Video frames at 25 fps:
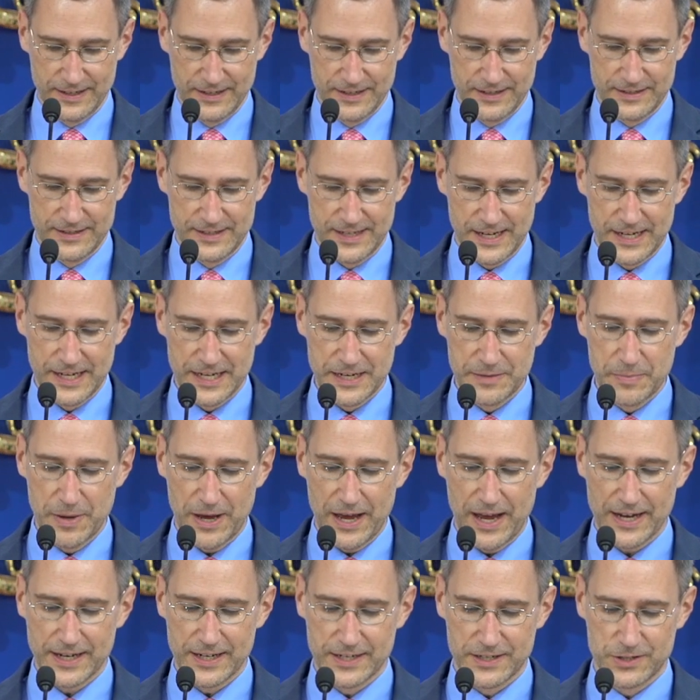dating
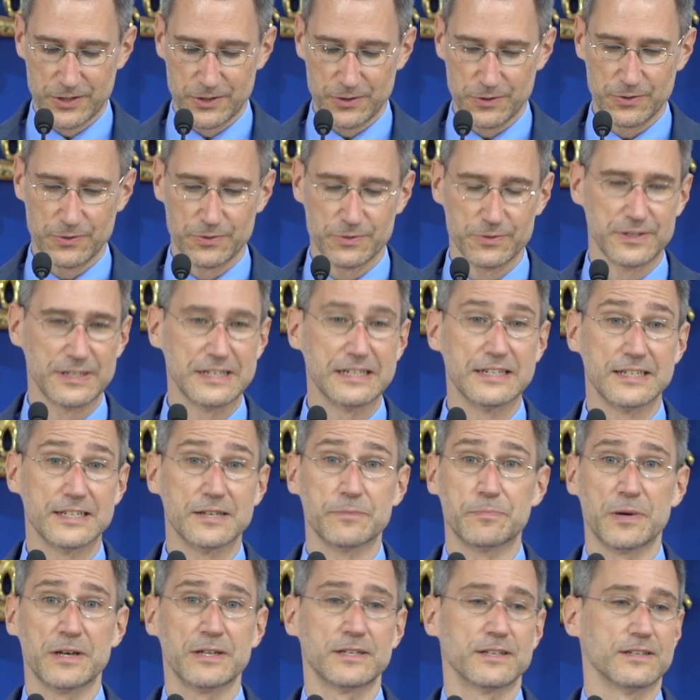back to the
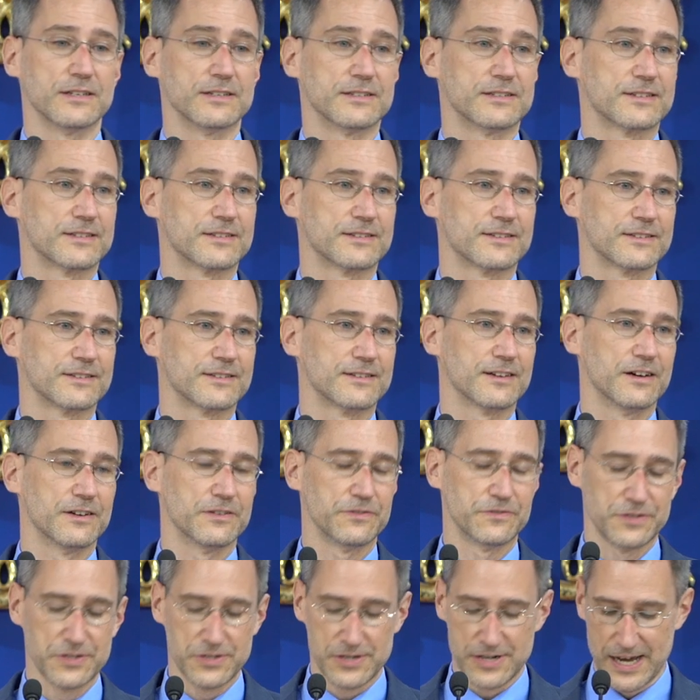independence
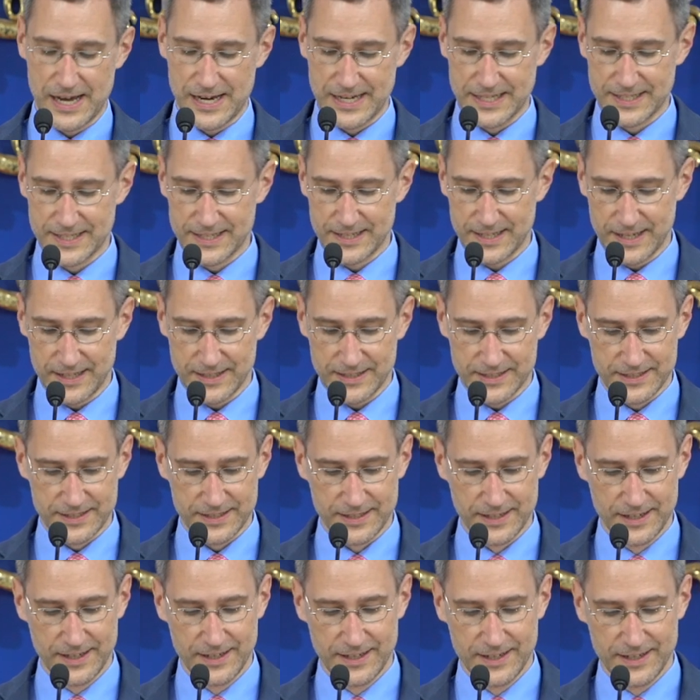of the United States,
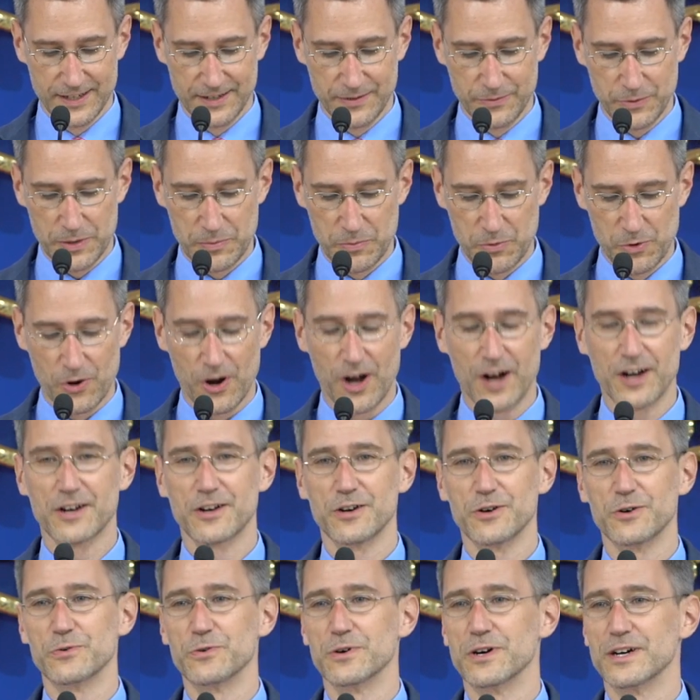when
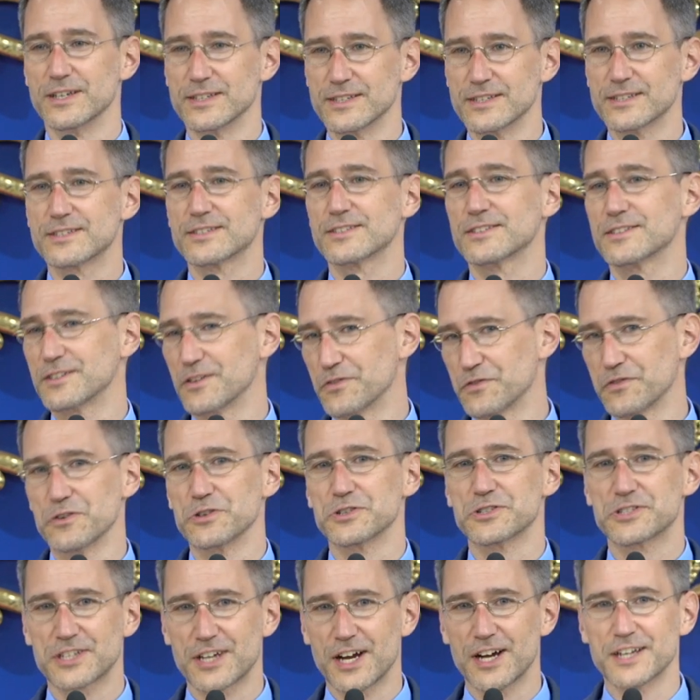Morocco was the
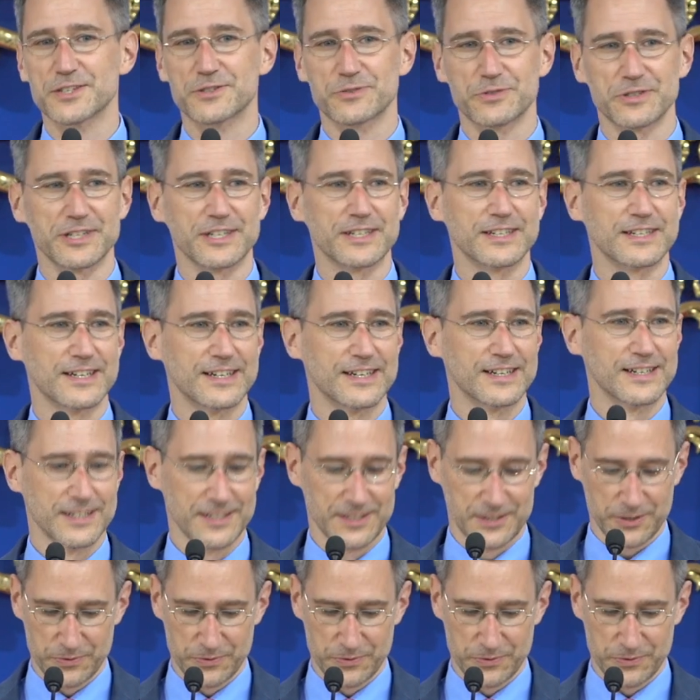first country to